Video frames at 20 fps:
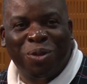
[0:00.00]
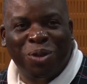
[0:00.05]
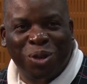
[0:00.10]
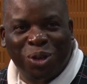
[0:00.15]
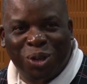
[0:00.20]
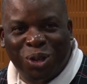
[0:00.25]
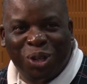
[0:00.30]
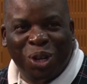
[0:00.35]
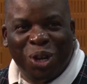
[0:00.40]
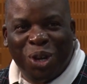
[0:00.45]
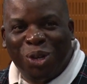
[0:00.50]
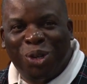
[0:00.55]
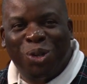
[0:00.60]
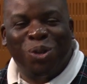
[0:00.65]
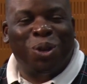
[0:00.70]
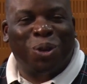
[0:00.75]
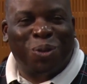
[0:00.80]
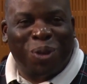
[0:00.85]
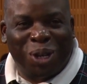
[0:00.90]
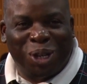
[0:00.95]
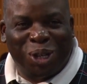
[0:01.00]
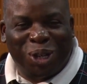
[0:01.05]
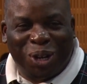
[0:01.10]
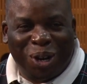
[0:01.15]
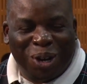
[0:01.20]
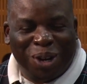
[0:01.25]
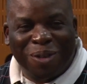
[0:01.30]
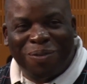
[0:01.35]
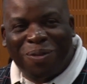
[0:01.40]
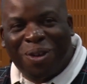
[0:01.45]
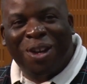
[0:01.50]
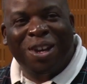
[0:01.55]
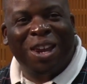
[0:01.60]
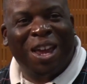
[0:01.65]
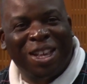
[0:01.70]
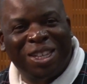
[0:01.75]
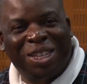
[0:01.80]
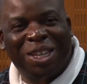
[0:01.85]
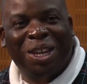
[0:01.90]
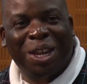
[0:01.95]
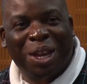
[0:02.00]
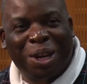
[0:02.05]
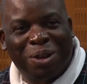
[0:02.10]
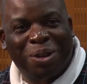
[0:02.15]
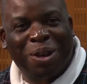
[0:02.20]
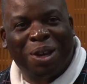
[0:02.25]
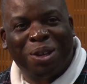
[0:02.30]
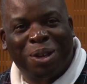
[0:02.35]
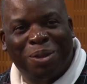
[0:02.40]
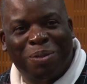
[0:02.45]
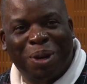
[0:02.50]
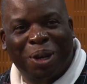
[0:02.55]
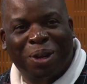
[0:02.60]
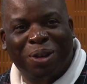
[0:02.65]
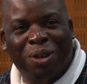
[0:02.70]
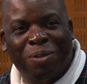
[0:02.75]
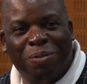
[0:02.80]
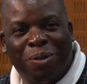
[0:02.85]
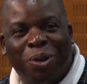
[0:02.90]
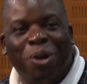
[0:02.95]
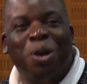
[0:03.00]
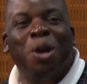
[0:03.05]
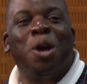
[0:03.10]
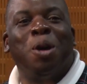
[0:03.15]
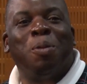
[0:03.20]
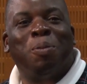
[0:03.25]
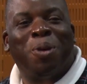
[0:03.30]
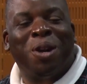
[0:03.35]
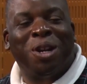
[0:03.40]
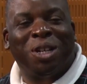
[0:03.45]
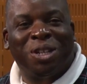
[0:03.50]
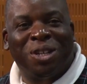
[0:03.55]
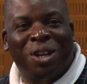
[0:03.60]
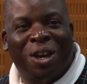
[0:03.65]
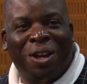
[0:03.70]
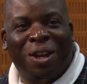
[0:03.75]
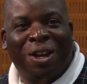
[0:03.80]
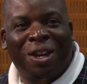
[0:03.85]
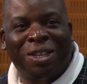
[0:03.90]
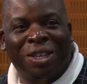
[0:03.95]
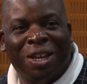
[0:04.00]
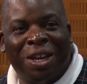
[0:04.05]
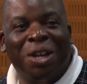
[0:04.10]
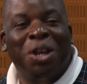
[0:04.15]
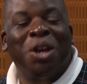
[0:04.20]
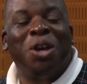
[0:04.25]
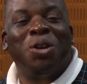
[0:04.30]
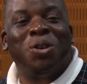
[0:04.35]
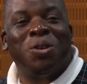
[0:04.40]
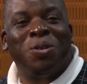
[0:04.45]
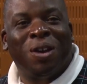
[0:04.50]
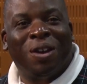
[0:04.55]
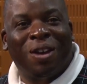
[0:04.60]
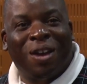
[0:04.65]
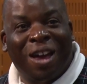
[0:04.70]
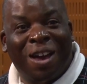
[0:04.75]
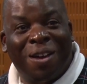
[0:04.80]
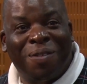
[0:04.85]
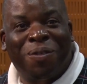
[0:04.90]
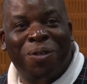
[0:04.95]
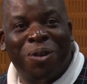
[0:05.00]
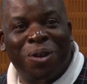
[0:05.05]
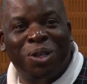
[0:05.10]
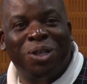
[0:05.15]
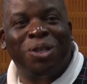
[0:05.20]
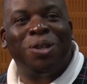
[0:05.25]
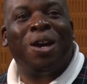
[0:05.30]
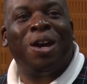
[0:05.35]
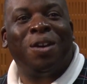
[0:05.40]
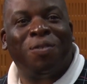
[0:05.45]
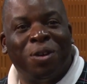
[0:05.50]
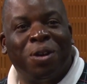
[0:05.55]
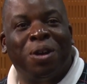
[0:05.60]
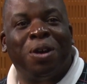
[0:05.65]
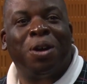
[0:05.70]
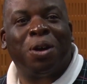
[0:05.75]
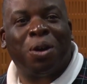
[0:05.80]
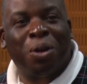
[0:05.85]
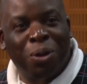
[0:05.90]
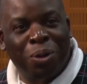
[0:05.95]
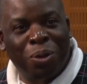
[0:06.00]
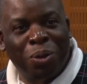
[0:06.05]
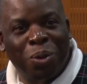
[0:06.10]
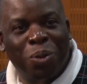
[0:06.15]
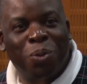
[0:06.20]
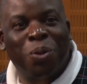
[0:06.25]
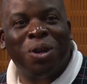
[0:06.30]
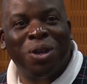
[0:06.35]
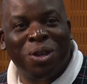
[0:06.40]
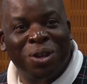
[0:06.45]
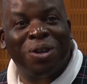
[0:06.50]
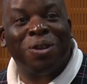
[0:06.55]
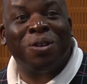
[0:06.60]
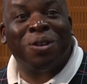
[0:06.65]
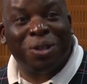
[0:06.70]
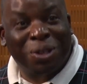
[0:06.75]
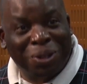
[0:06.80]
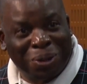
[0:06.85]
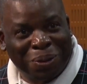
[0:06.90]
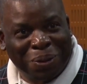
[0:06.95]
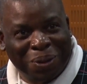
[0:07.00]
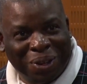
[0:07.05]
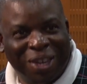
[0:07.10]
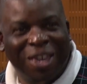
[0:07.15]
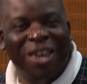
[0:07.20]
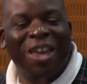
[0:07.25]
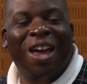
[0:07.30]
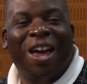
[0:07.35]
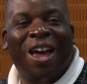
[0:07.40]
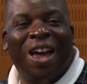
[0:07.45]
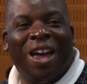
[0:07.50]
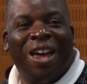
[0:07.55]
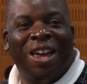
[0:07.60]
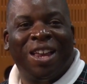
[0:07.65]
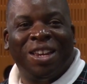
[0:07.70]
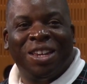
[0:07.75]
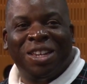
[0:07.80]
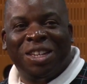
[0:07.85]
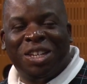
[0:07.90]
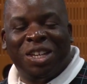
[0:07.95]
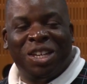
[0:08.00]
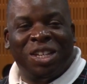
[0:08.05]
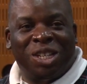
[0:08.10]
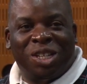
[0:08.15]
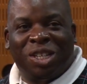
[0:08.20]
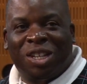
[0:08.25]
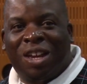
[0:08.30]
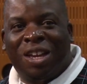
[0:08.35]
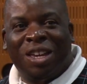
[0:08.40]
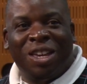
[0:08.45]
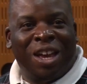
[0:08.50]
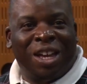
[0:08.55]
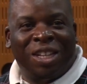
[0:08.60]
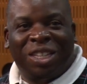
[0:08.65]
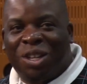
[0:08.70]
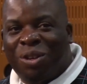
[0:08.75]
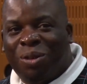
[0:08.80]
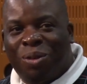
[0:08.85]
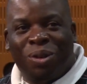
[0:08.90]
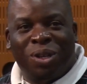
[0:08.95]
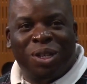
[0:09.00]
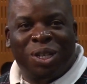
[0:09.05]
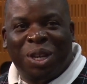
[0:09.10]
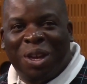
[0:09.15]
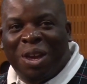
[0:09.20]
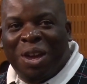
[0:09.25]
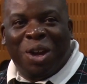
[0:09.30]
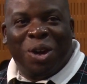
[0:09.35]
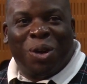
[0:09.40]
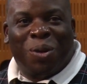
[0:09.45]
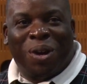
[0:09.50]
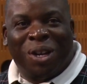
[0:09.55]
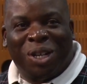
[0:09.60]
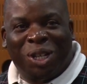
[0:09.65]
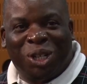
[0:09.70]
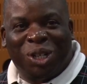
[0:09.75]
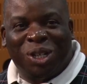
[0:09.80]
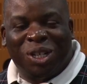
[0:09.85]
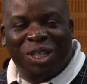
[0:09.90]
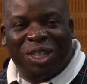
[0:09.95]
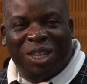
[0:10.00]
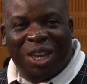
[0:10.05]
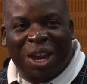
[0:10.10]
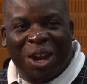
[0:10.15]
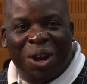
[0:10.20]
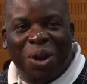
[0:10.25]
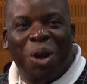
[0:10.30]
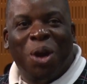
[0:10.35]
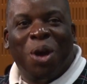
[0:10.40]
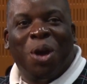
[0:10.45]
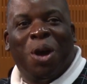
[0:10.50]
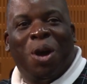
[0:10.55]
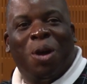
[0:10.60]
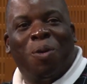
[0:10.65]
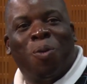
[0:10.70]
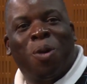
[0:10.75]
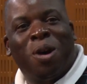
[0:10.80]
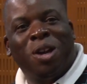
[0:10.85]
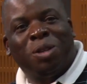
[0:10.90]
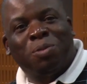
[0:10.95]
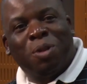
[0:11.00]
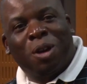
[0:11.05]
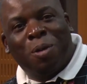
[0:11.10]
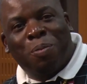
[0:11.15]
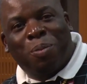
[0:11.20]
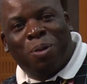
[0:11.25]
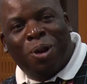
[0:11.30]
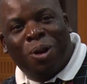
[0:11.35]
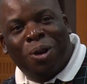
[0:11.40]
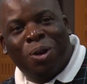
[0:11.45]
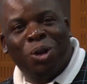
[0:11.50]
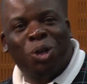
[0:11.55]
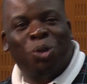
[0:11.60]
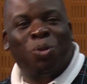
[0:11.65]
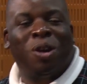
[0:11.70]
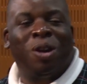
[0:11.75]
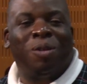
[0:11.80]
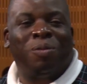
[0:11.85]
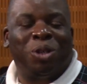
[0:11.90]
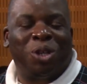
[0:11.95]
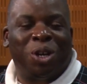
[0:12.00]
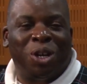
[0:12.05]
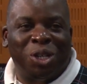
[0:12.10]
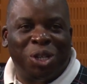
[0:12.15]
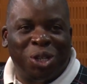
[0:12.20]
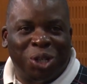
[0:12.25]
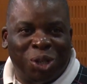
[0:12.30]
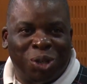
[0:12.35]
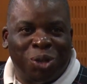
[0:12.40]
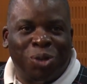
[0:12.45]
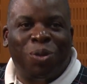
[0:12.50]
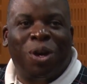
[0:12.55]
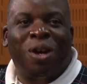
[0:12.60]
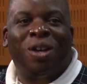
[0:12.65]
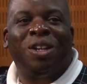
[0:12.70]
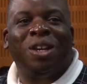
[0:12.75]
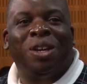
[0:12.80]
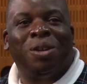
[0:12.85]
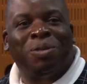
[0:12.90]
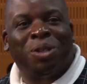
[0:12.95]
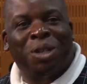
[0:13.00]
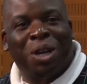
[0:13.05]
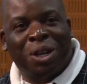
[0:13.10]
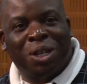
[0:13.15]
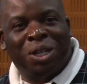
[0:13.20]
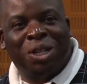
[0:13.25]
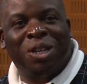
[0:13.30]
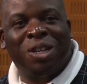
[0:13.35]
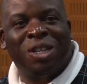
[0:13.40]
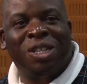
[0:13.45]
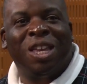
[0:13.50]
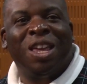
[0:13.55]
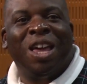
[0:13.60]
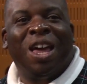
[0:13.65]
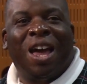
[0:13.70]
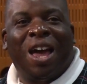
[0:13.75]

You just do a question and you find the answer at the, end, at the back of the book. But it's not like that. You, at first, you haven't got a clue what you're going to do. And it's just like you're asking all these questions and saying, what is my approach, what I'm trying to do, what are the objectives?